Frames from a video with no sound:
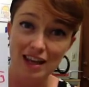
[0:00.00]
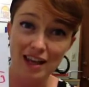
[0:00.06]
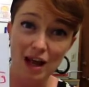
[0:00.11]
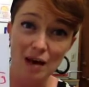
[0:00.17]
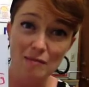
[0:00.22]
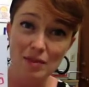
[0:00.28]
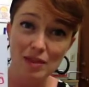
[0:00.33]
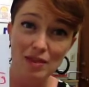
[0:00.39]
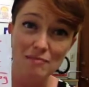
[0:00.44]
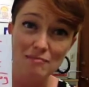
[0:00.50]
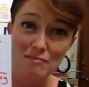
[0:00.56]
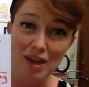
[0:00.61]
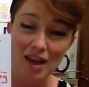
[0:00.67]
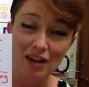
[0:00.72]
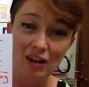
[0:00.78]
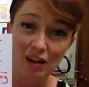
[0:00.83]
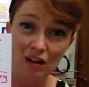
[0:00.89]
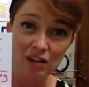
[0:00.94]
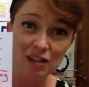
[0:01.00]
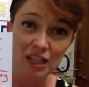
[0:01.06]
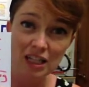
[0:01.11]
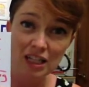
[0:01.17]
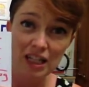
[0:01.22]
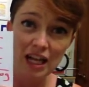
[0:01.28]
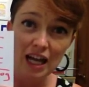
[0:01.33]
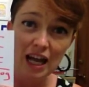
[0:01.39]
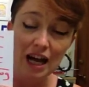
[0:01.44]
come in the middle,
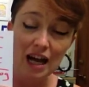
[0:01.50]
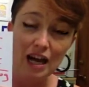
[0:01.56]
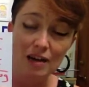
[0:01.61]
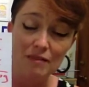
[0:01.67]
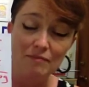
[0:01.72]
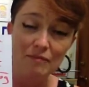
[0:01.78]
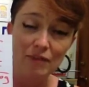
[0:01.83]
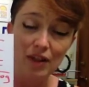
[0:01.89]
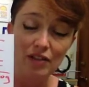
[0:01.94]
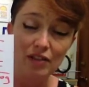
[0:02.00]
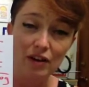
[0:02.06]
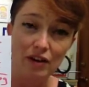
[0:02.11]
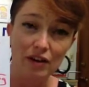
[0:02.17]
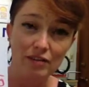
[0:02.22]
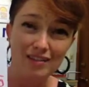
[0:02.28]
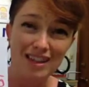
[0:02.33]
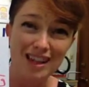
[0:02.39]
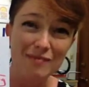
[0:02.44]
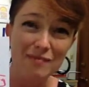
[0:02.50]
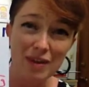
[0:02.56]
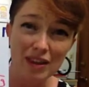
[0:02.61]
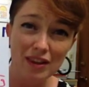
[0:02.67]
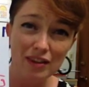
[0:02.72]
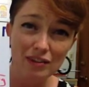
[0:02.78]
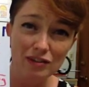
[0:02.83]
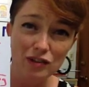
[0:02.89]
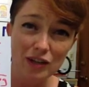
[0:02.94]
um, and they can be a
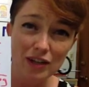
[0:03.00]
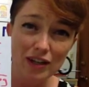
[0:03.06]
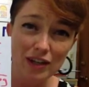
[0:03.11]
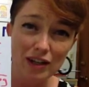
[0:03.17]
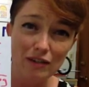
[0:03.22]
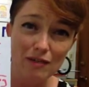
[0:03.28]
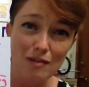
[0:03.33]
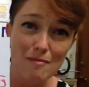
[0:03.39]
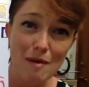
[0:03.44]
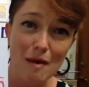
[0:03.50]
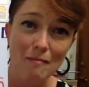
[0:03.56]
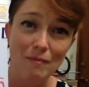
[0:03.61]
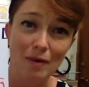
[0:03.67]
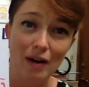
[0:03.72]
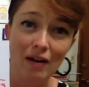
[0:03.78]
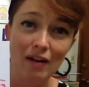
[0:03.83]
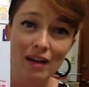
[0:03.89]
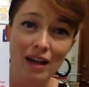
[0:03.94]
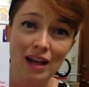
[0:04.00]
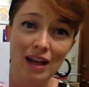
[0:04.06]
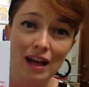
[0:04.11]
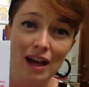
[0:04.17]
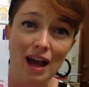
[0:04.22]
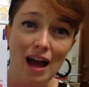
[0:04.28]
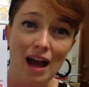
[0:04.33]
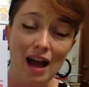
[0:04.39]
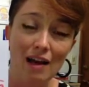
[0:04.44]
little tricky to remember.
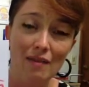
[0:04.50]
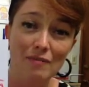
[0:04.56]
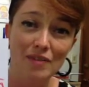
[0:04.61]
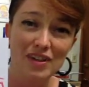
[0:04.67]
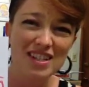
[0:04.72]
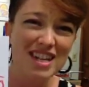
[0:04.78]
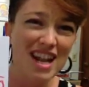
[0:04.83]
Um, there's